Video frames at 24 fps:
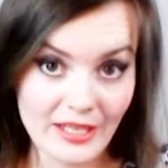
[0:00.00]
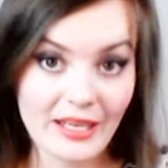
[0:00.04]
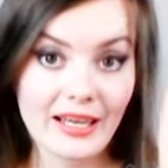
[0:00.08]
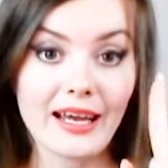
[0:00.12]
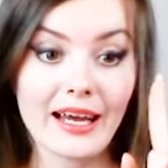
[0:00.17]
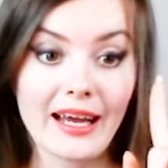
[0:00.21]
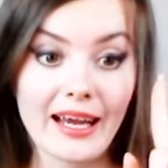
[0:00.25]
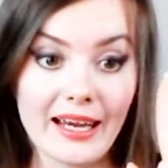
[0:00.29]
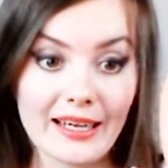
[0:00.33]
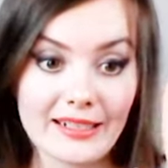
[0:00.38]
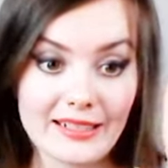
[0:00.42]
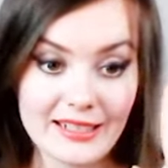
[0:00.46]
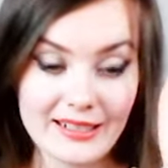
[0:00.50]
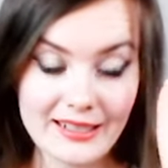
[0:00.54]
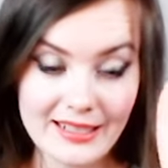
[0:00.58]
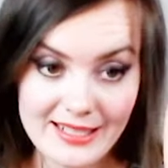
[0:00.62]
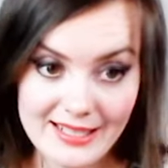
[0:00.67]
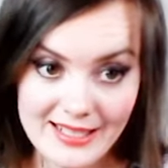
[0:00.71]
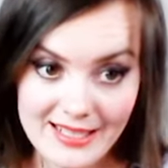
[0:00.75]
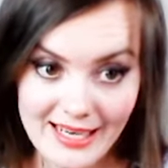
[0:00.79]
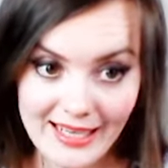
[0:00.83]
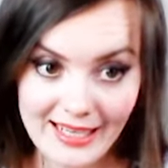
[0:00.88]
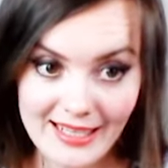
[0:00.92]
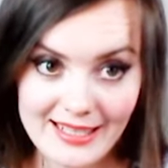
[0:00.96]
and in the
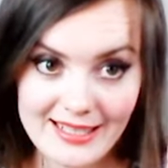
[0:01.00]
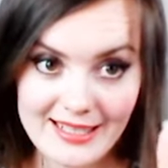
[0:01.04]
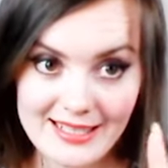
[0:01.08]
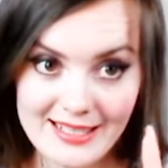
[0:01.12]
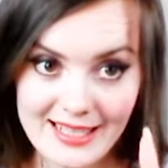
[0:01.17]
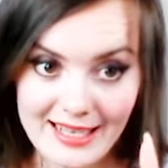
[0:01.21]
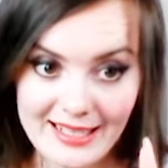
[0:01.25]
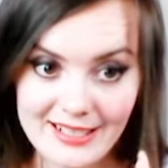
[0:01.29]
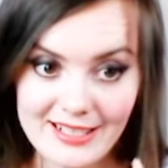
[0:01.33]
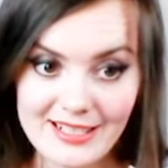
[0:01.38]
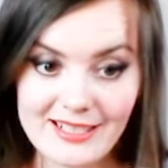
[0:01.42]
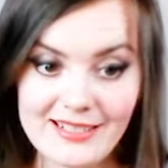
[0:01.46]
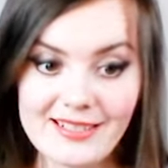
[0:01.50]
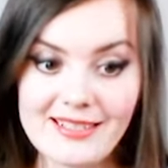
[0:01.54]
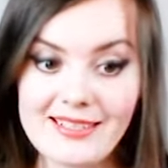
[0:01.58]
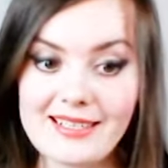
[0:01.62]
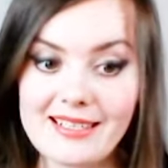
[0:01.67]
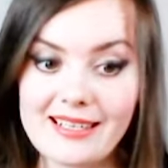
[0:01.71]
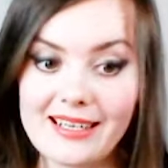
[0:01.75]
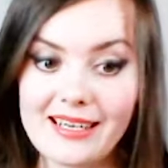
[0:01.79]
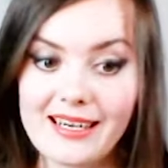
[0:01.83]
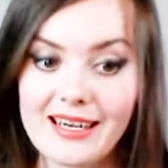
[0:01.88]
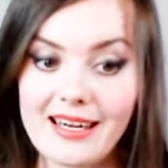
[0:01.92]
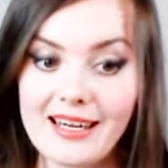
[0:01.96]
second
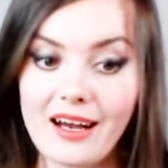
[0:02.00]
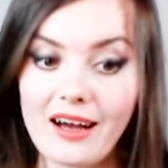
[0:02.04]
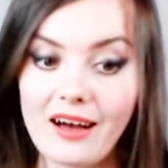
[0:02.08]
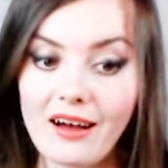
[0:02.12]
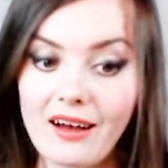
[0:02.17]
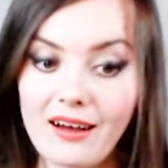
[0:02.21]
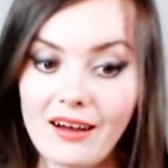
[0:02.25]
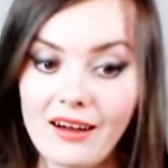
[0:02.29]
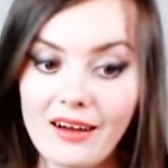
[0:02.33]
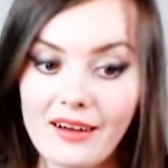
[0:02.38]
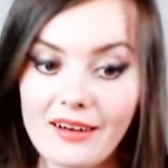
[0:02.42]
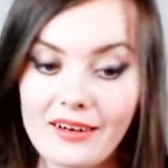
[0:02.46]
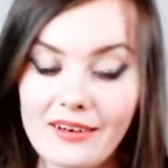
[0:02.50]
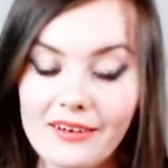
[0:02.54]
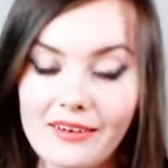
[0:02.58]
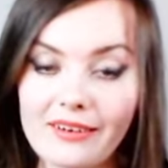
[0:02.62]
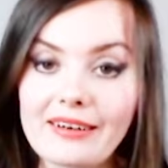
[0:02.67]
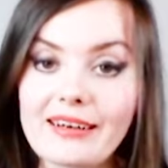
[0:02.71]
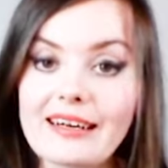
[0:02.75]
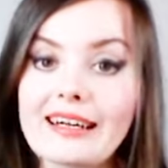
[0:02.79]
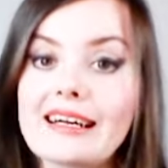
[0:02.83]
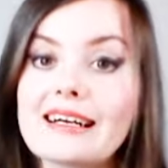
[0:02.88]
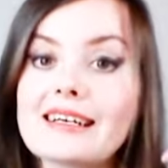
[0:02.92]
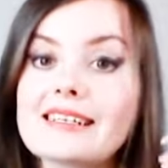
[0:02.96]
sentence, are
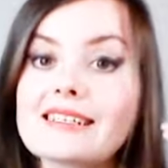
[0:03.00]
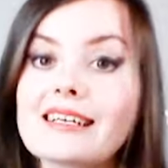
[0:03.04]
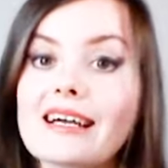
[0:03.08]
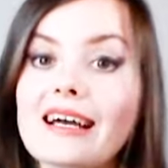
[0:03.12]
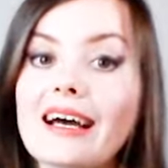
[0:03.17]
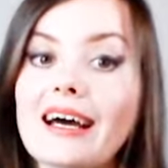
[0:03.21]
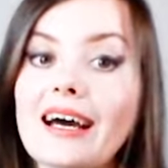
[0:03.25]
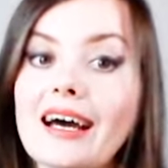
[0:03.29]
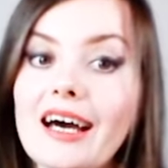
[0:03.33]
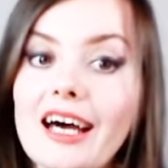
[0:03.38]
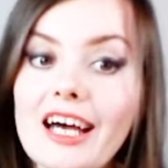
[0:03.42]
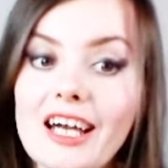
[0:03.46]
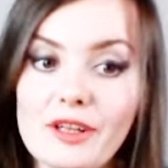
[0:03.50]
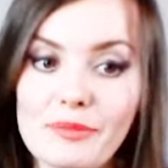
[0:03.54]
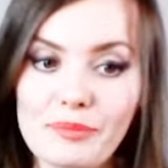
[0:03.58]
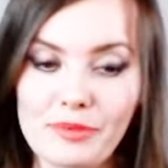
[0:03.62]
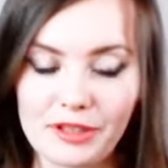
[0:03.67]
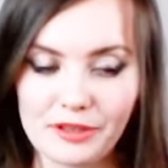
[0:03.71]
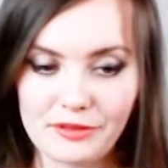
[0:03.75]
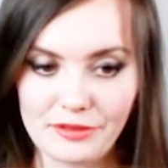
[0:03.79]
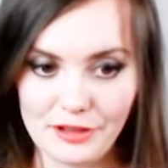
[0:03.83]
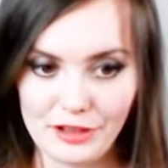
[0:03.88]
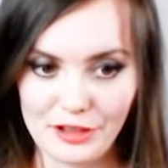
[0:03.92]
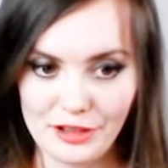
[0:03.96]
is a
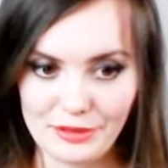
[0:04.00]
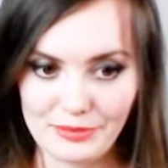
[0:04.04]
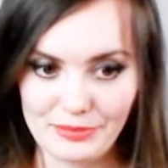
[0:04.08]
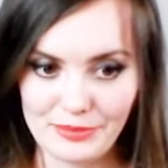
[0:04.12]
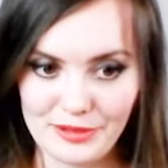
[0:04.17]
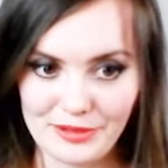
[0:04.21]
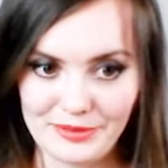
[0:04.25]
helping verb.